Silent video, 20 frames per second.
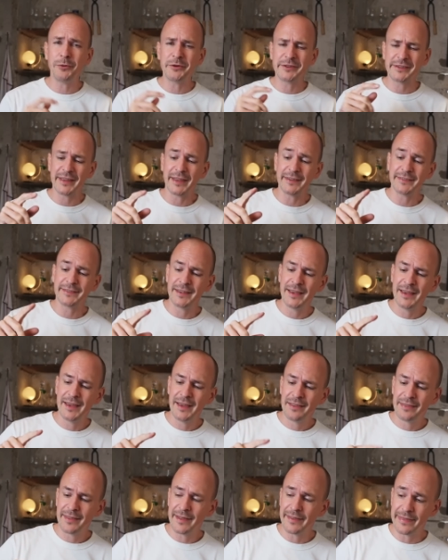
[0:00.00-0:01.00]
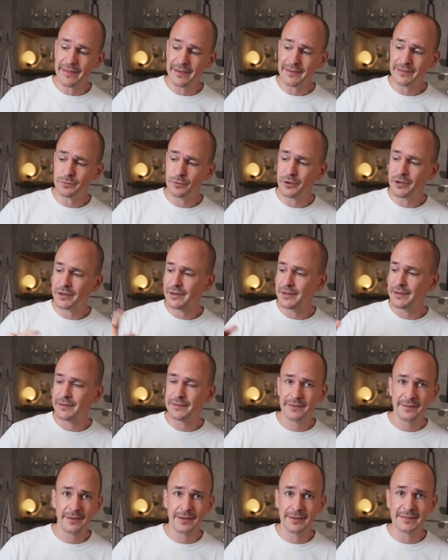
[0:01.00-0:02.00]
I would guess that this one
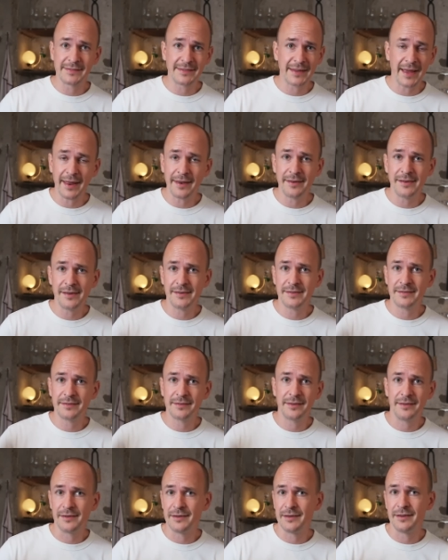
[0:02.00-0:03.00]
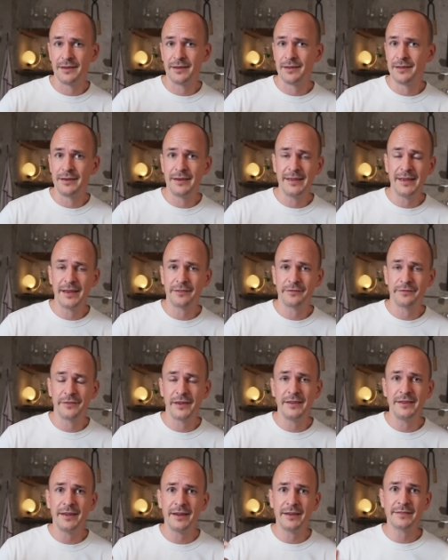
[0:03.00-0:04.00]
is the standard, the Rías
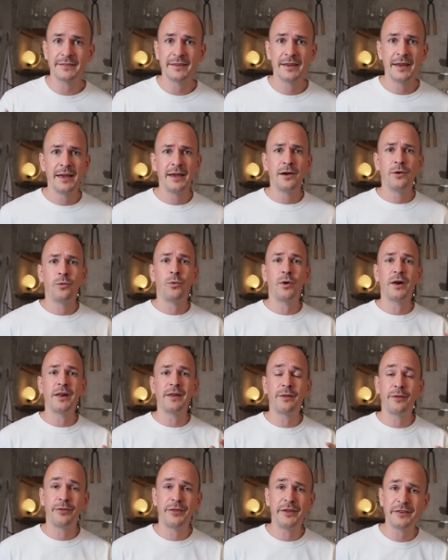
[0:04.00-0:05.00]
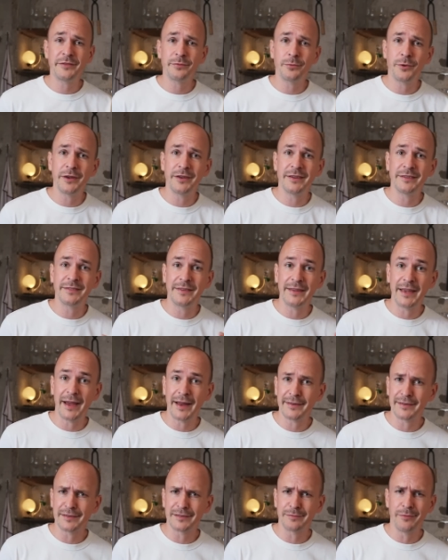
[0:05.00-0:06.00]
Baixas, while this one is the
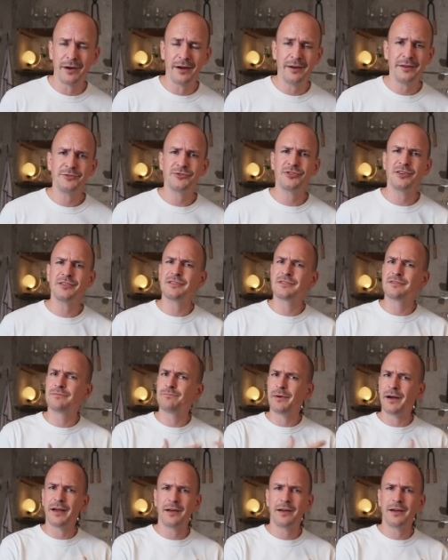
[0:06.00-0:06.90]
Attis Mar, just